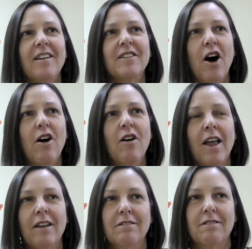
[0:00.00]
Now,
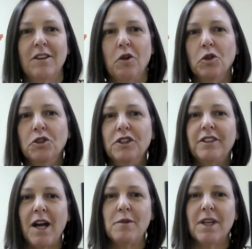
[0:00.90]
in olden
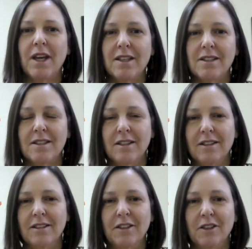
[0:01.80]
times, I guess,
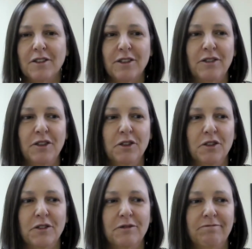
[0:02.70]
now if
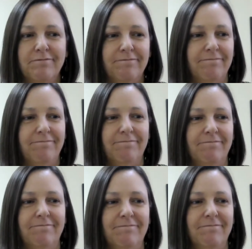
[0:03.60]
you
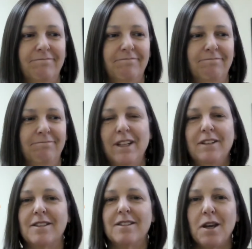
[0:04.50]

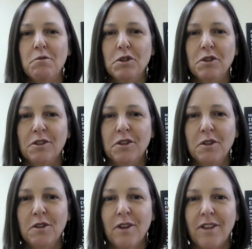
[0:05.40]
meet a
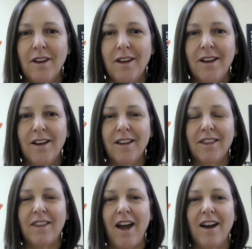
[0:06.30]
saber-toothed
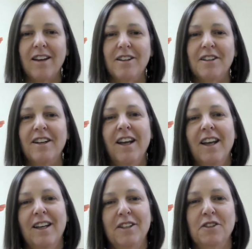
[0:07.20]
tiger,
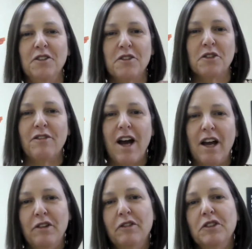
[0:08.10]
either you
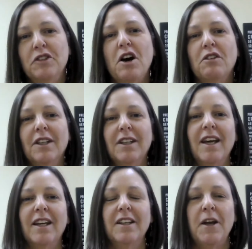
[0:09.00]
survive if you don't, and
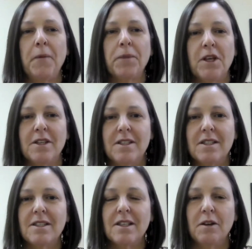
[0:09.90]
then the
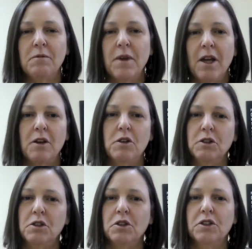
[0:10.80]
system
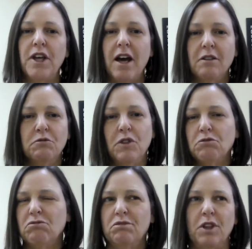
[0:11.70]
could cool down,
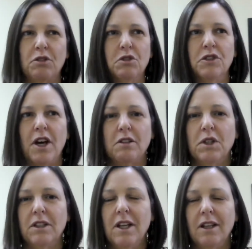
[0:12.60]
not cool down,
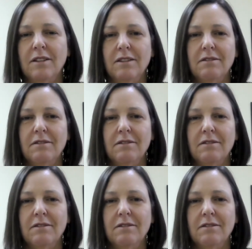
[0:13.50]
but then